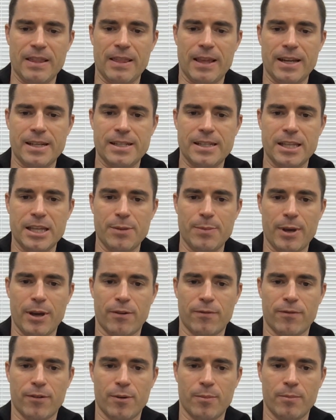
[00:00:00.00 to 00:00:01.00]
the email
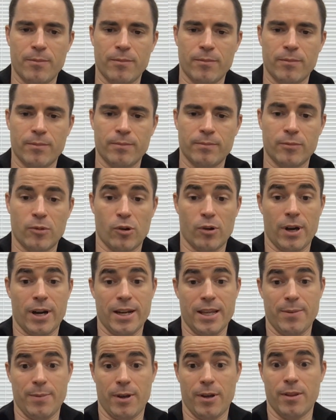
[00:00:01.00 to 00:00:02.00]
from, or
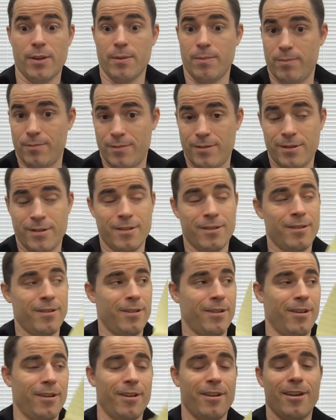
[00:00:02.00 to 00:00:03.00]
not email, but
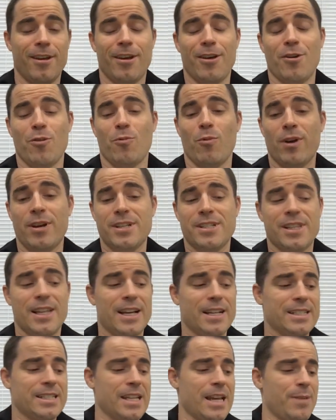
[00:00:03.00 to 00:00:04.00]
when's the
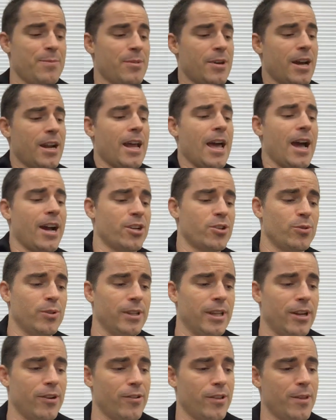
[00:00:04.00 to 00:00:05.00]
last time you got an actual
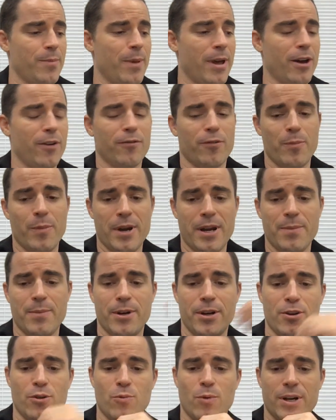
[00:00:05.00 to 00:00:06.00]
letter in the mail from
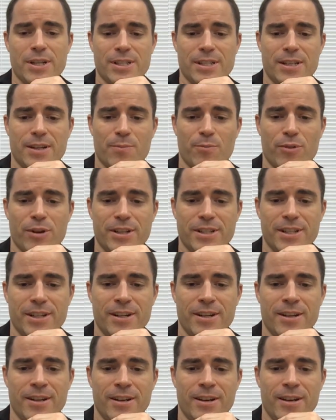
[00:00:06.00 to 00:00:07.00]
anybody who wasn't in
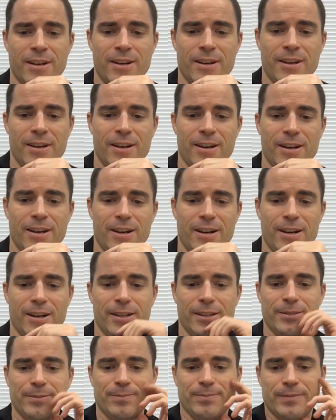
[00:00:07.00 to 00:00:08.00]
prison?
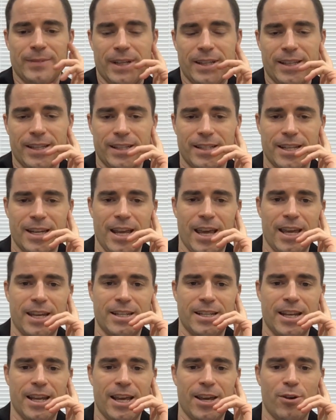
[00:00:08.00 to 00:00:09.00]
I think today
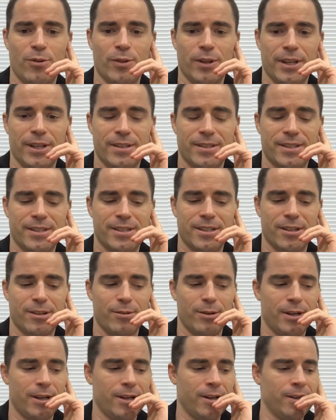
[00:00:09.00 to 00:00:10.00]
and today only.
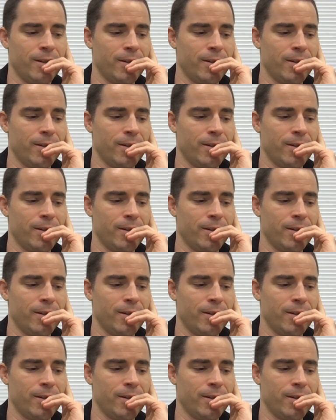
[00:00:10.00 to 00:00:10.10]
So